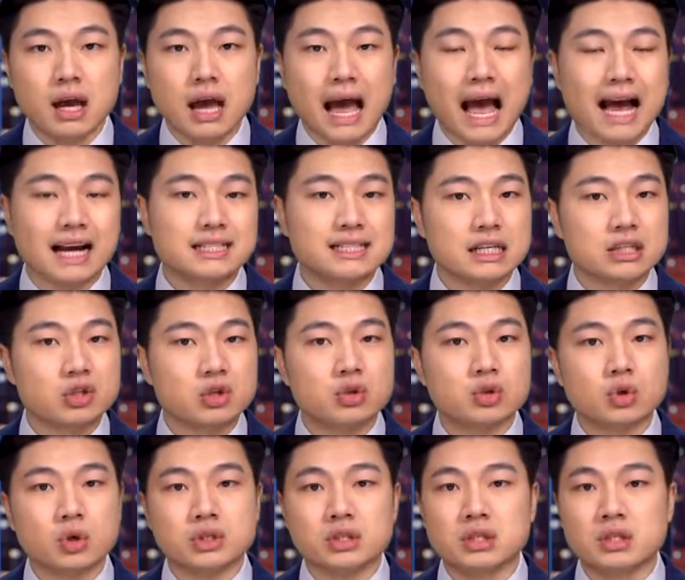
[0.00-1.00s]
Access to
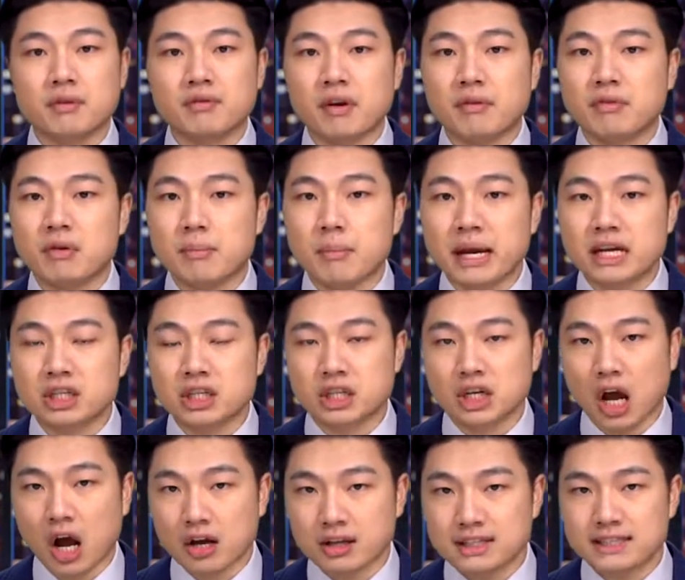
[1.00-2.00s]
sources of information
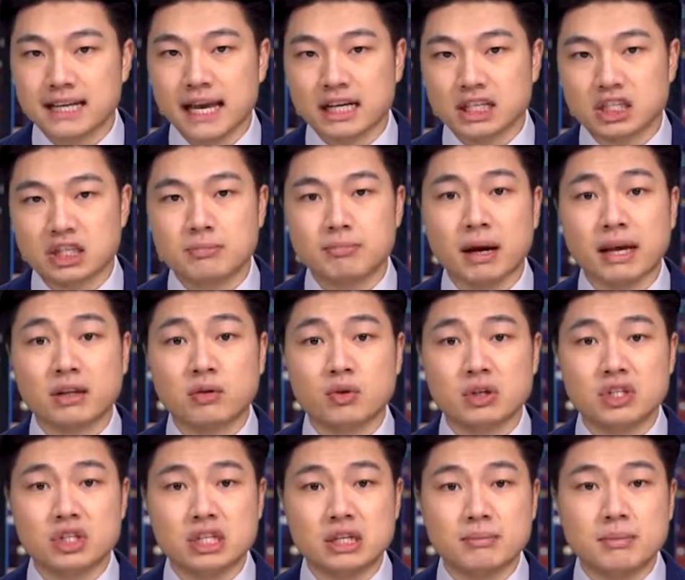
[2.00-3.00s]
unsanctioned by the
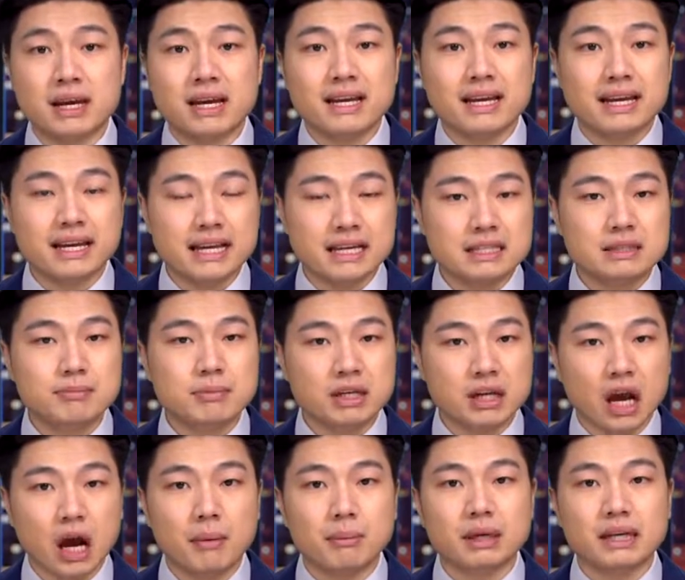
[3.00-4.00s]
regime is
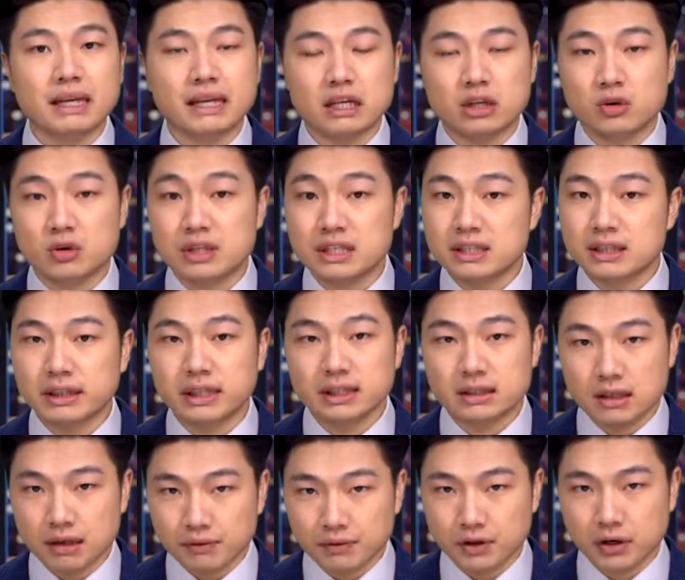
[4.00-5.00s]
becoming increasingly
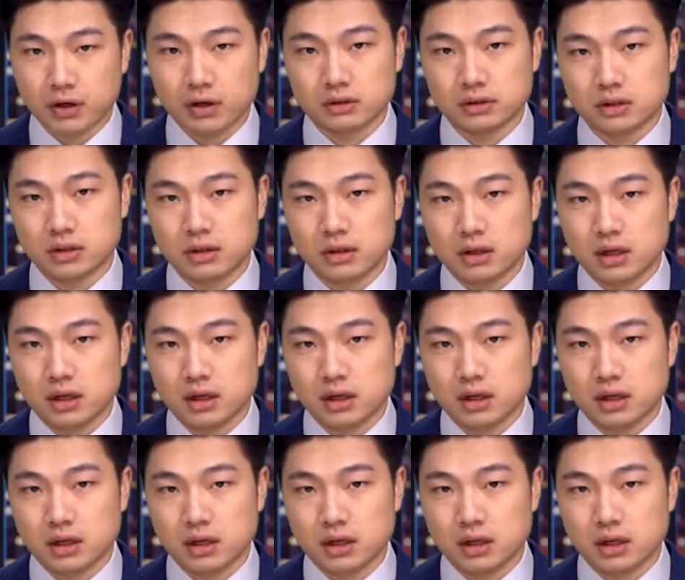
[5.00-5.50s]
difficult.